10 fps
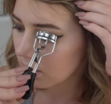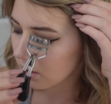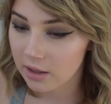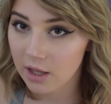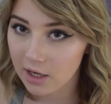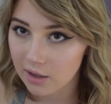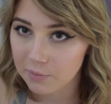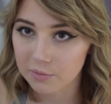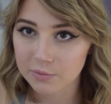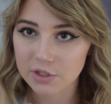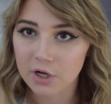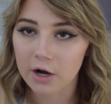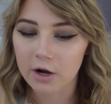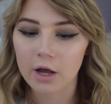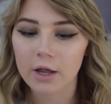And then I put
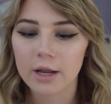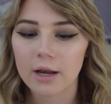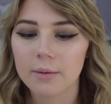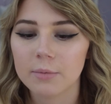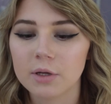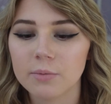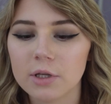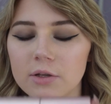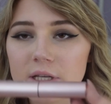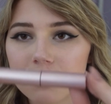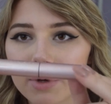mascara on, and I'm going to be using